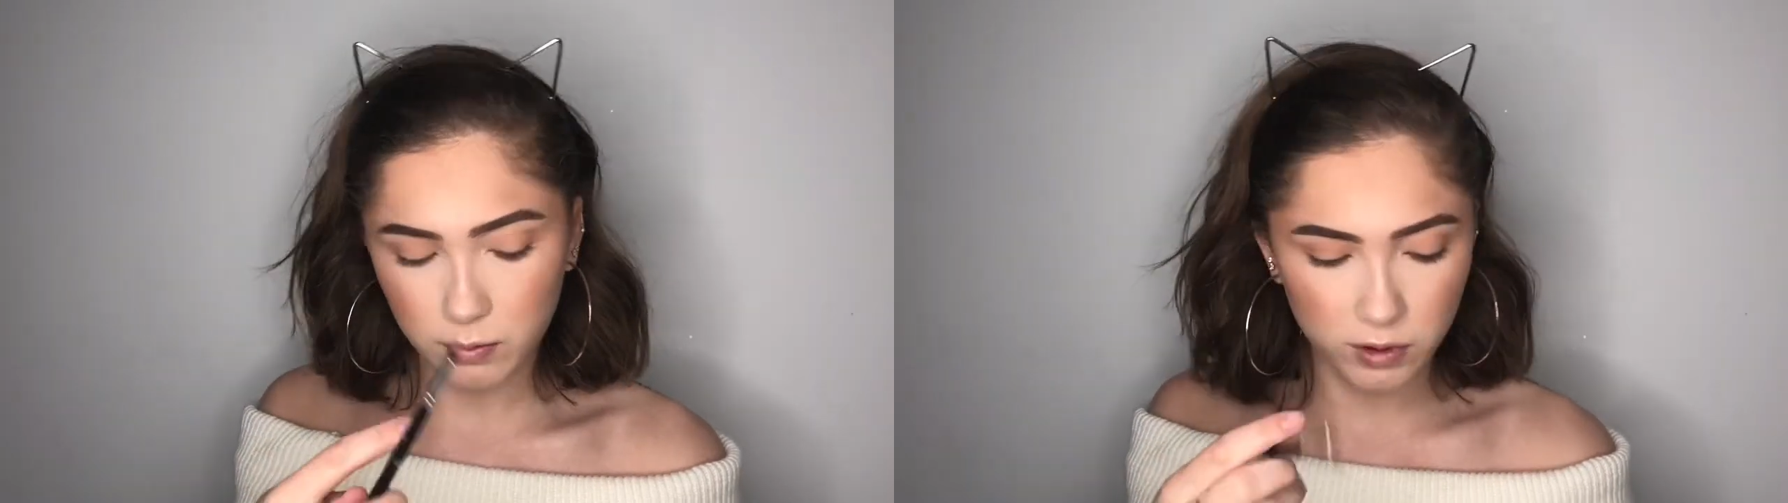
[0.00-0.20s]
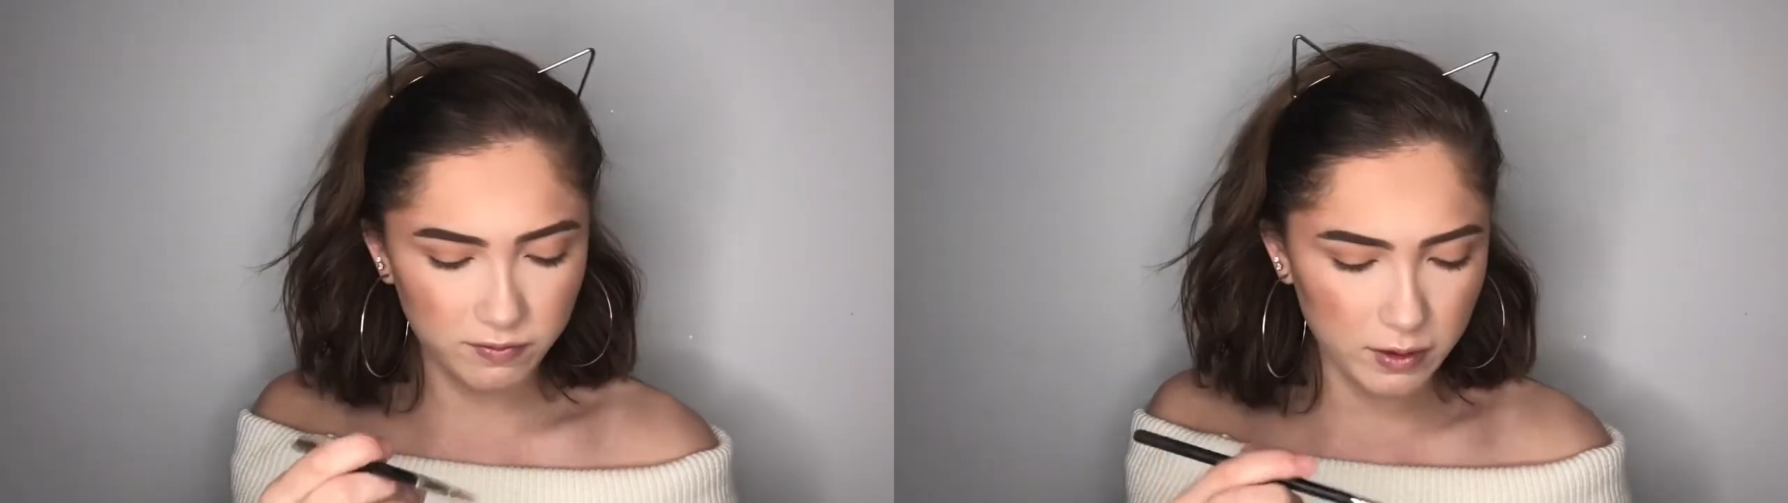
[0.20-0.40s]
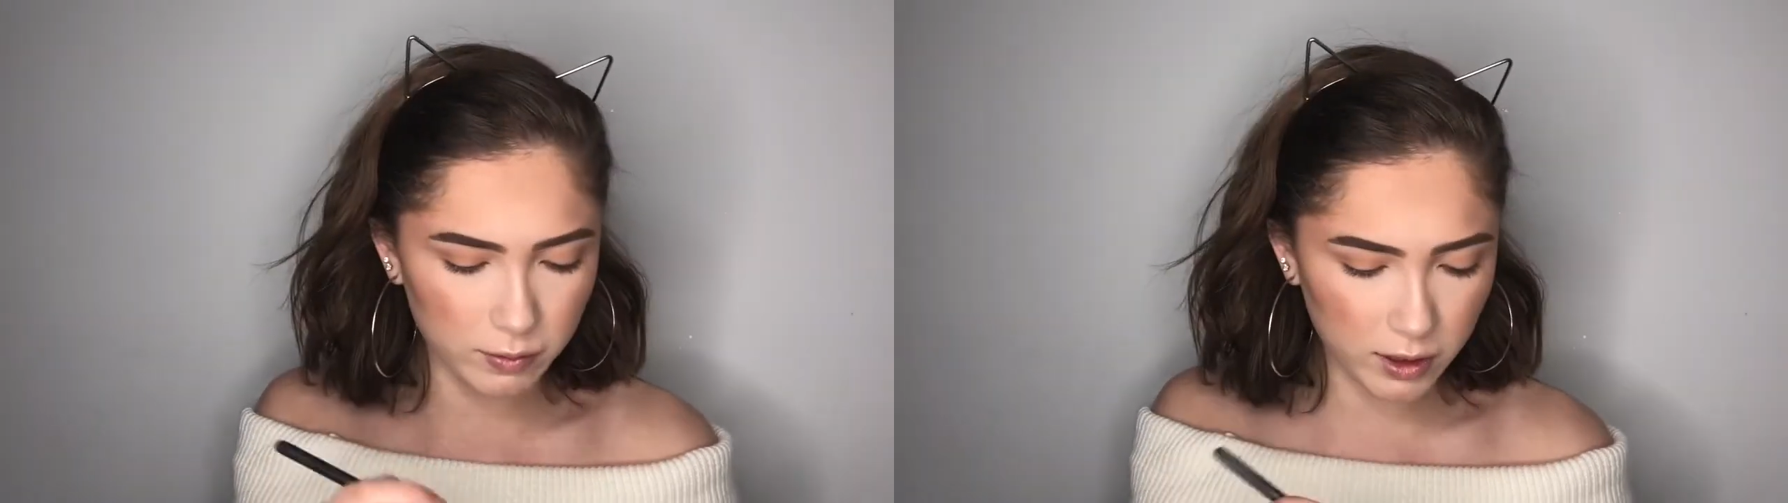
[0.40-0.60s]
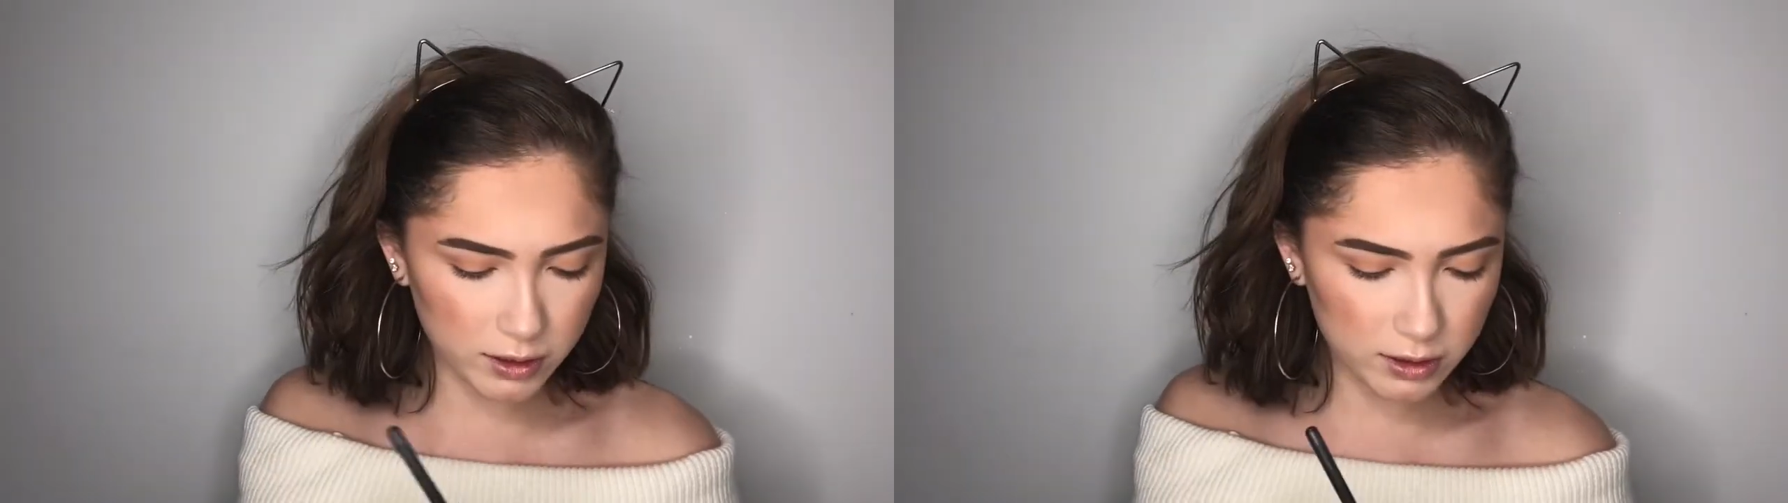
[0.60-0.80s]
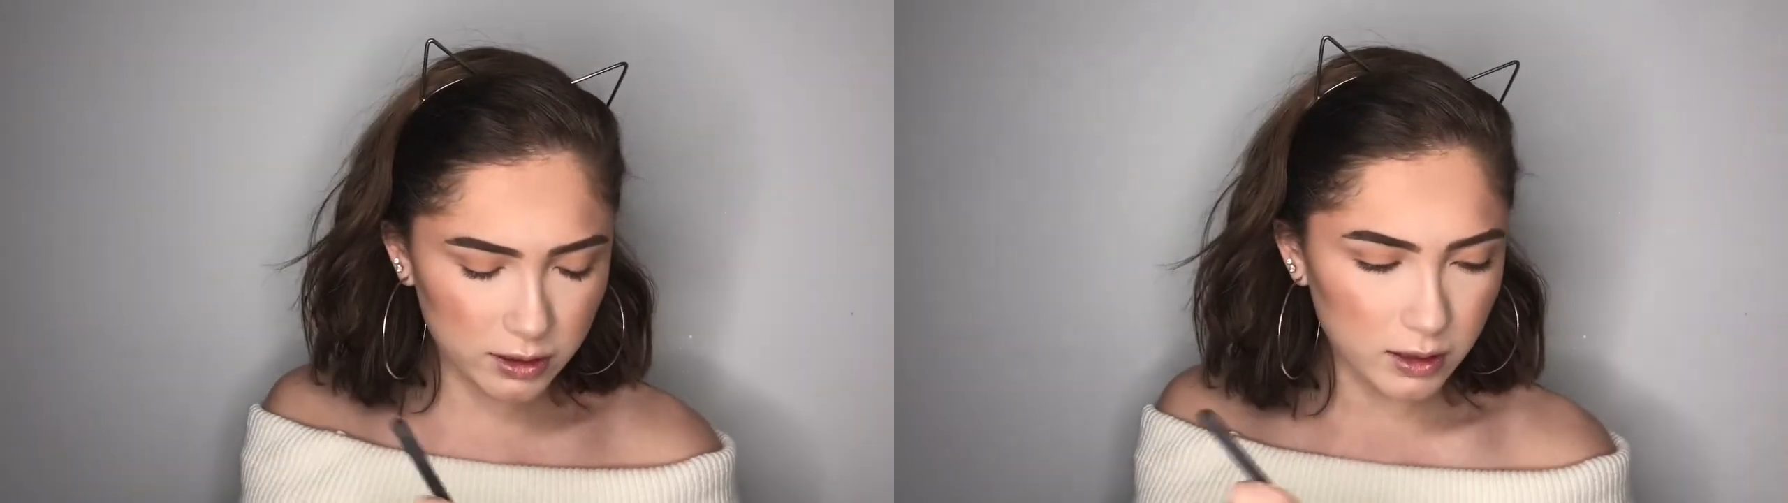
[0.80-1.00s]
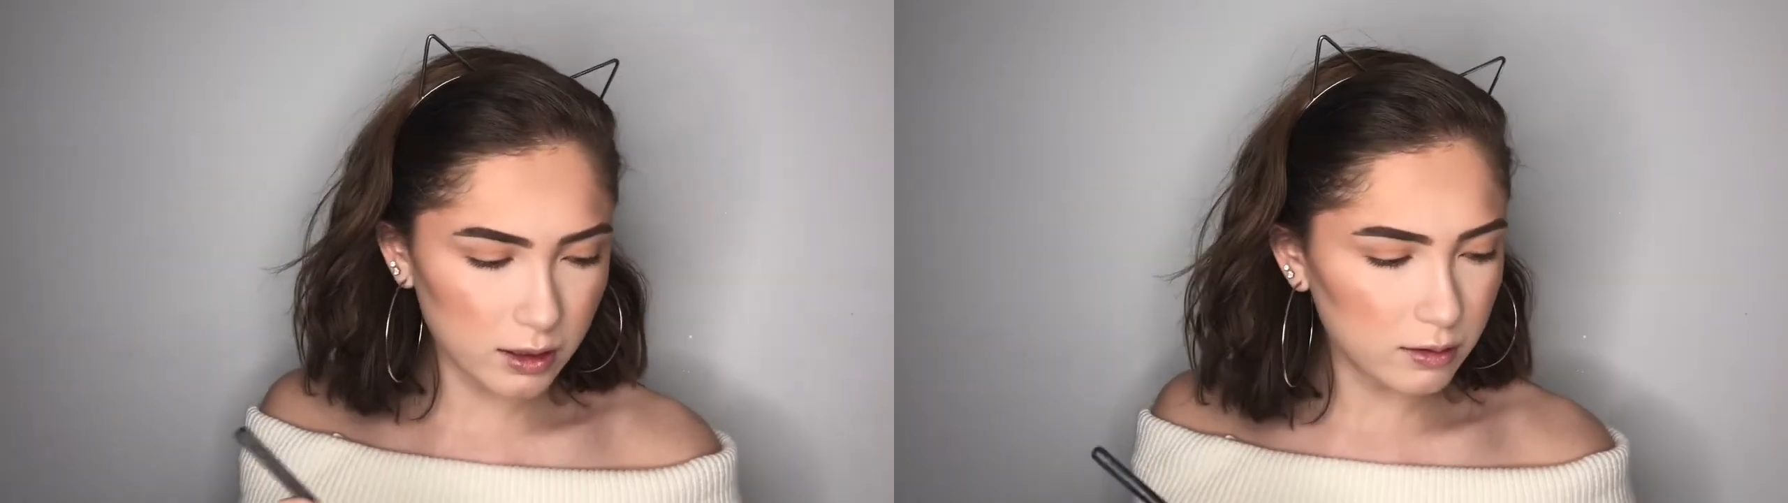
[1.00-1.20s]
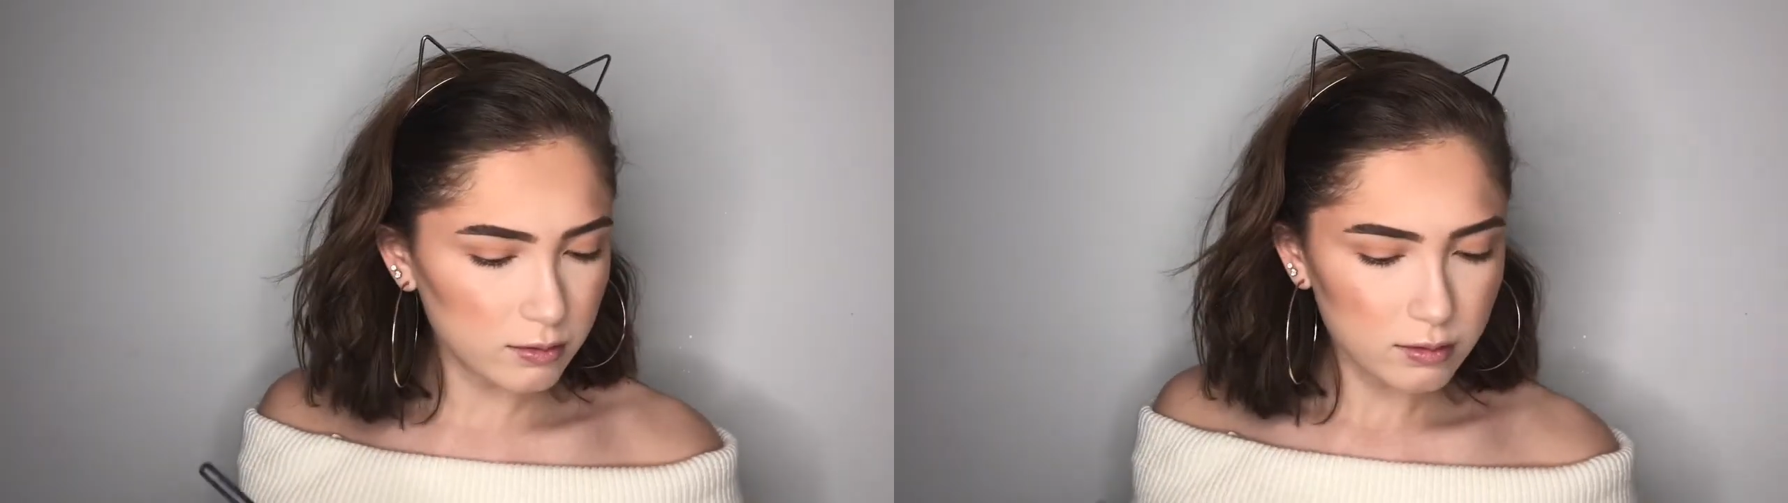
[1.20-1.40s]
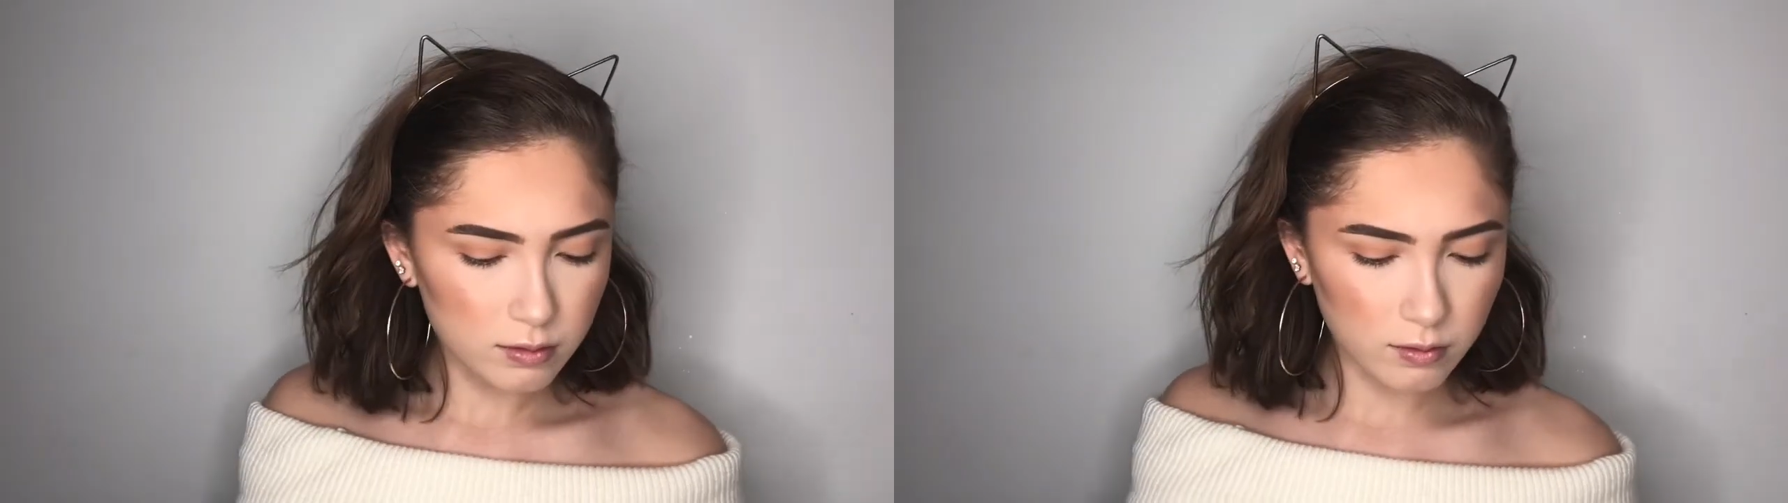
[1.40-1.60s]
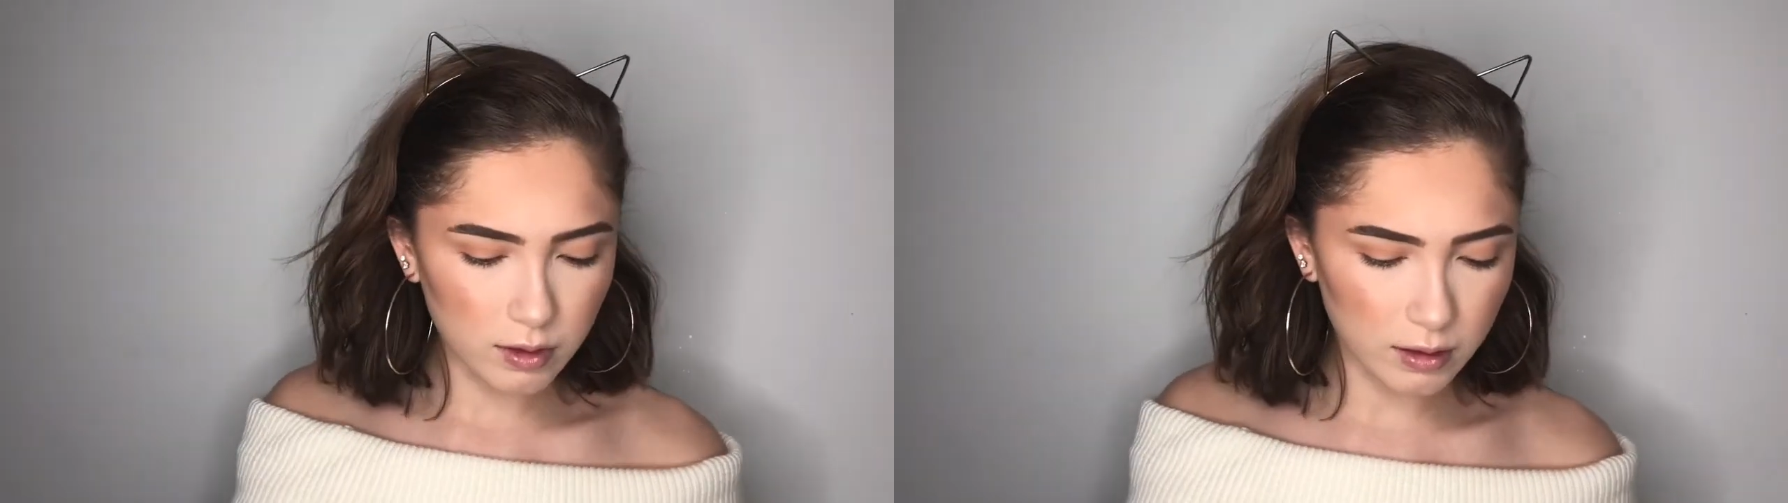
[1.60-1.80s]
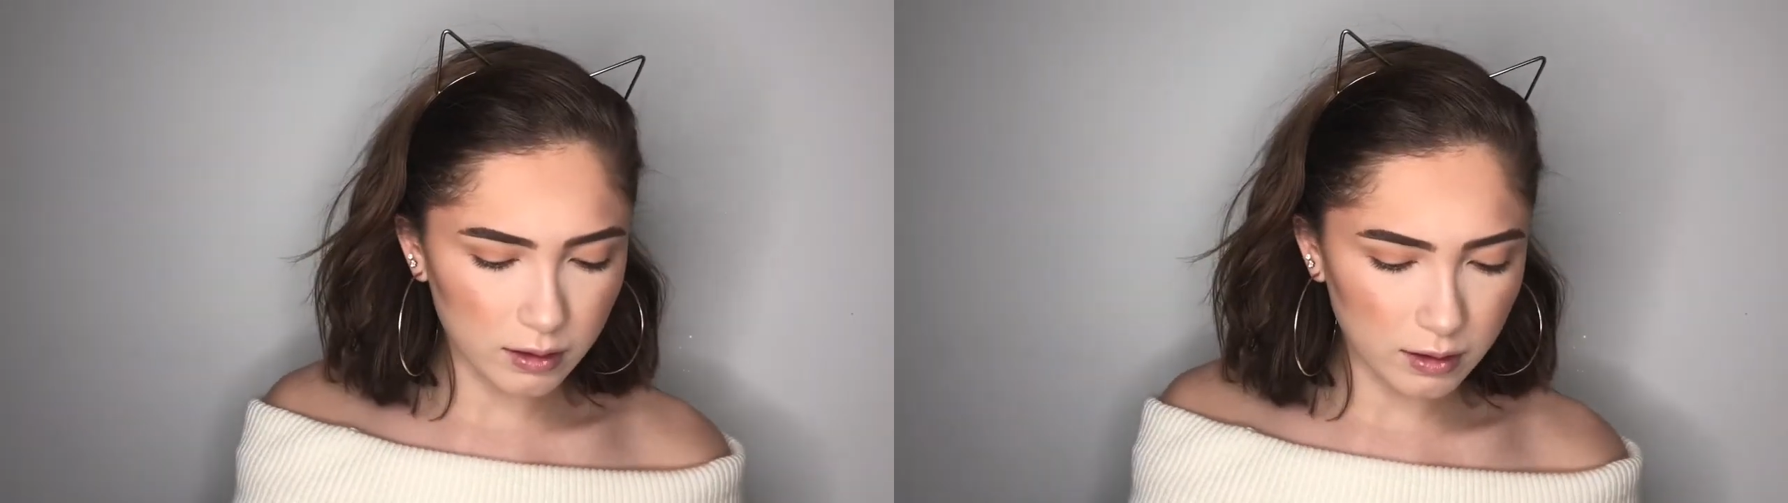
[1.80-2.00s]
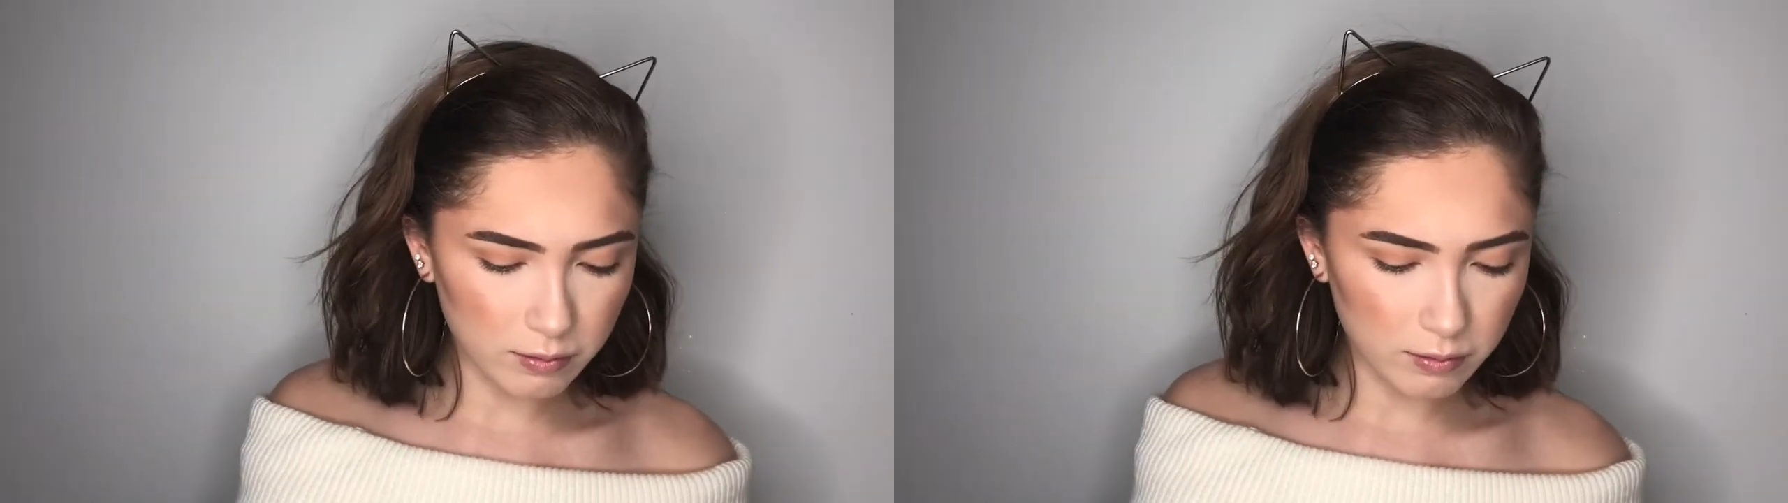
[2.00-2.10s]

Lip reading: Morphe brush with